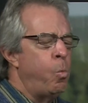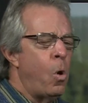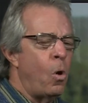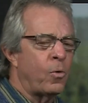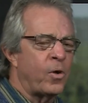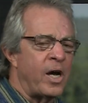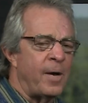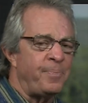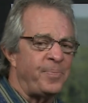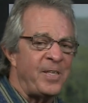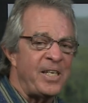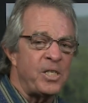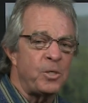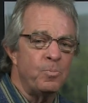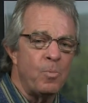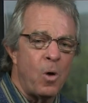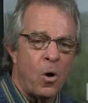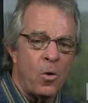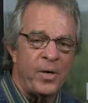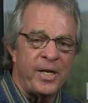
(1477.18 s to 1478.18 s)
Woke up
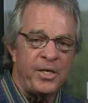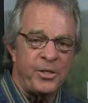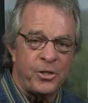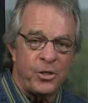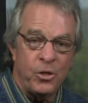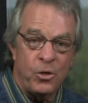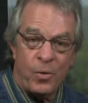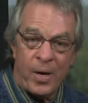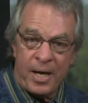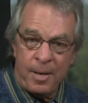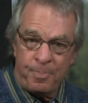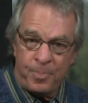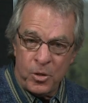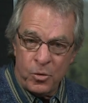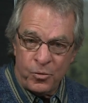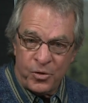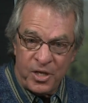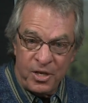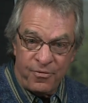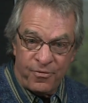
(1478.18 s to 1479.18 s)
this morning to a
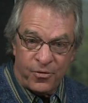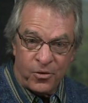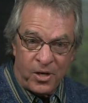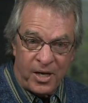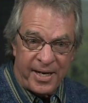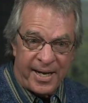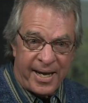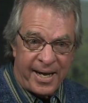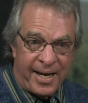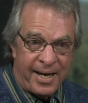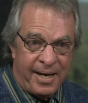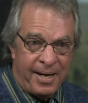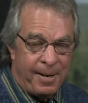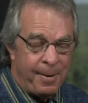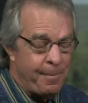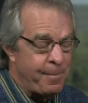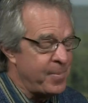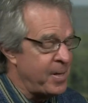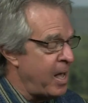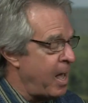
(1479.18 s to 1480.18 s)
beautiful day.
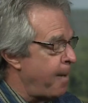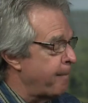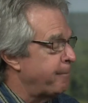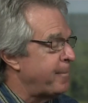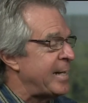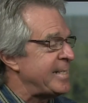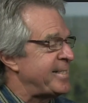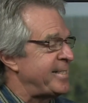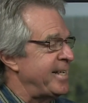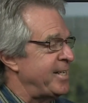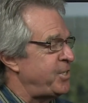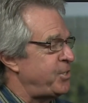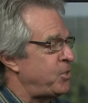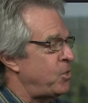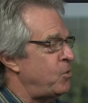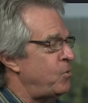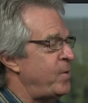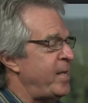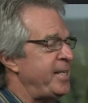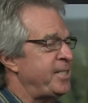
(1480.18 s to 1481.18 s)
My
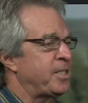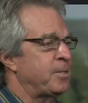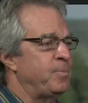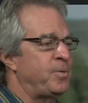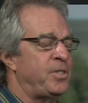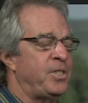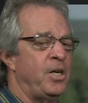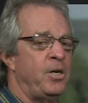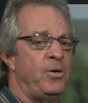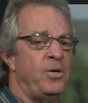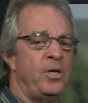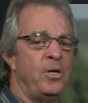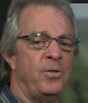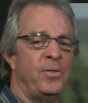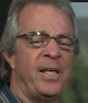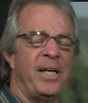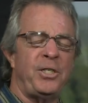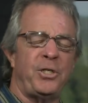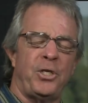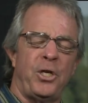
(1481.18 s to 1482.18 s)
sister ate some cereal,
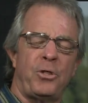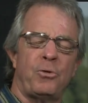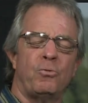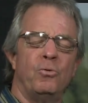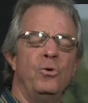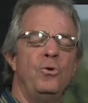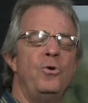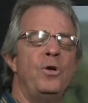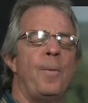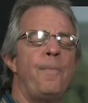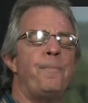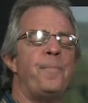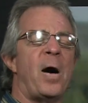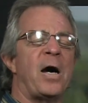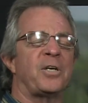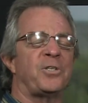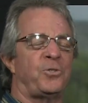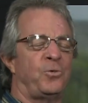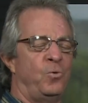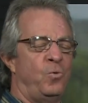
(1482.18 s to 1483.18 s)
then she threw the
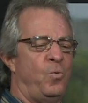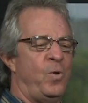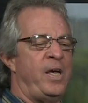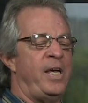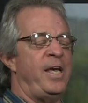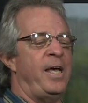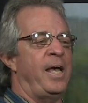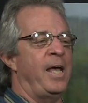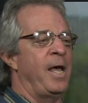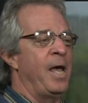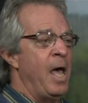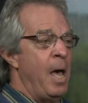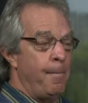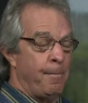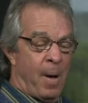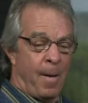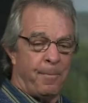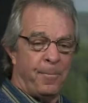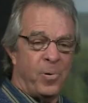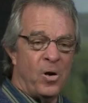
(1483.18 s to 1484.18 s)
box away.
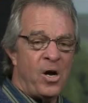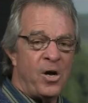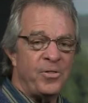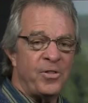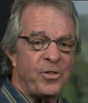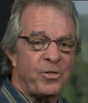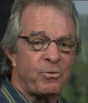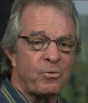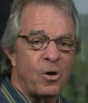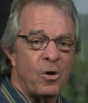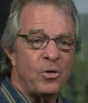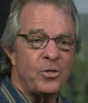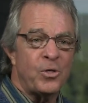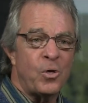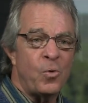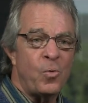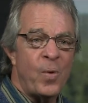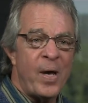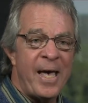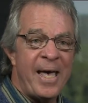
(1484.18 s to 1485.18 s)
My brother throws
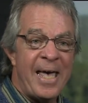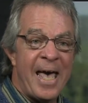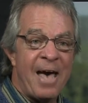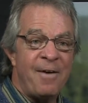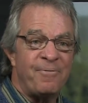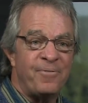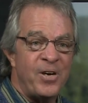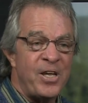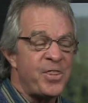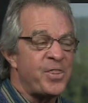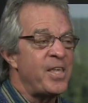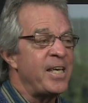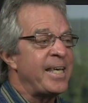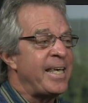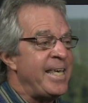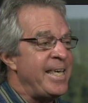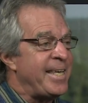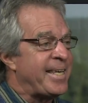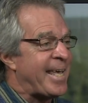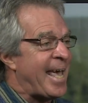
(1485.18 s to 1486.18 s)
away
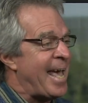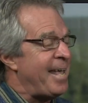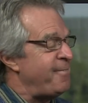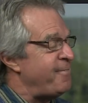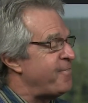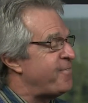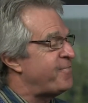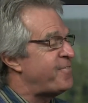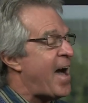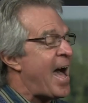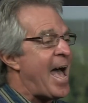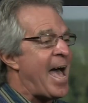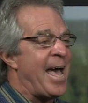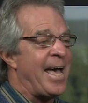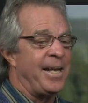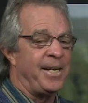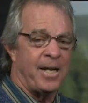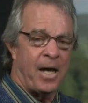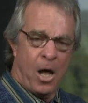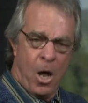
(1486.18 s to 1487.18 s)
everything he can
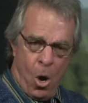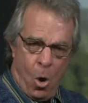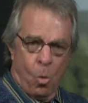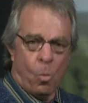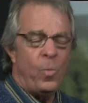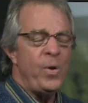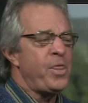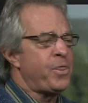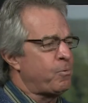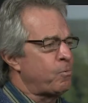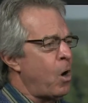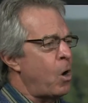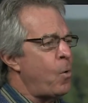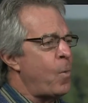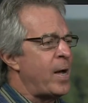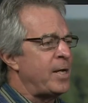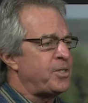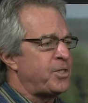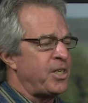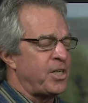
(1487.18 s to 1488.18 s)
find. We
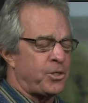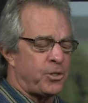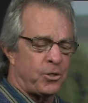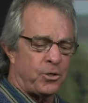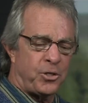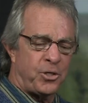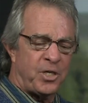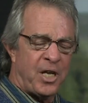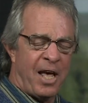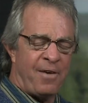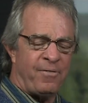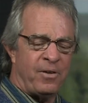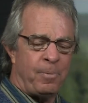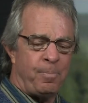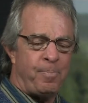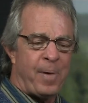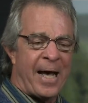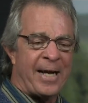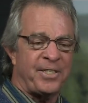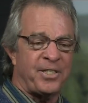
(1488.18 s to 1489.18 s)
throw out 6 or
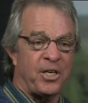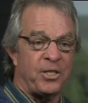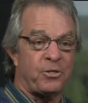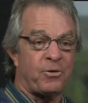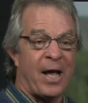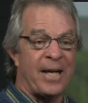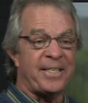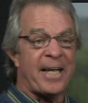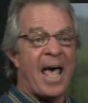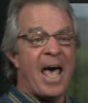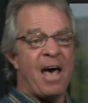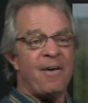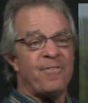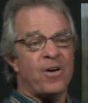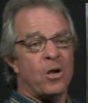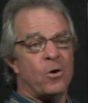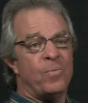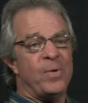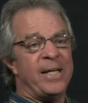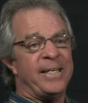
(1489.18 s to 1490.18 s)
7 bags of trash
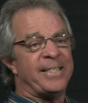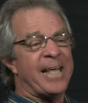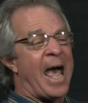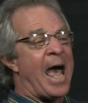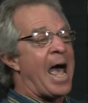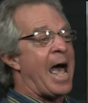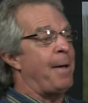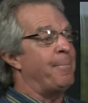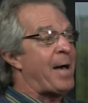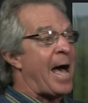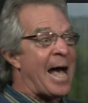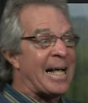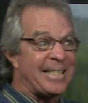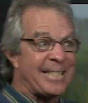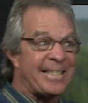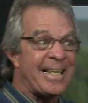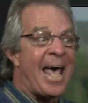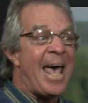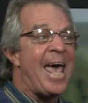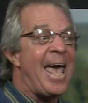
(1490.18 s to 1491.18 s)
every time. I
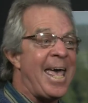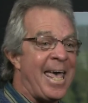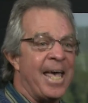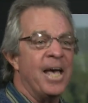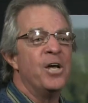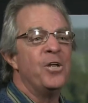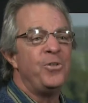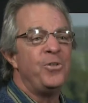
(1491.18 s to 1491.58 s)
say,